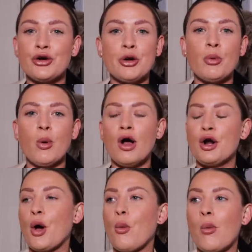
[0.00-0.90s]
number
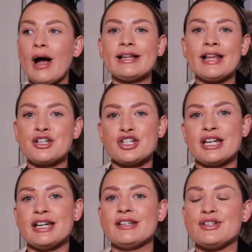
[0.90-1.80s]
one, wide leg
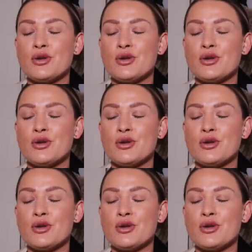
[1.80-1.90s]
jeans.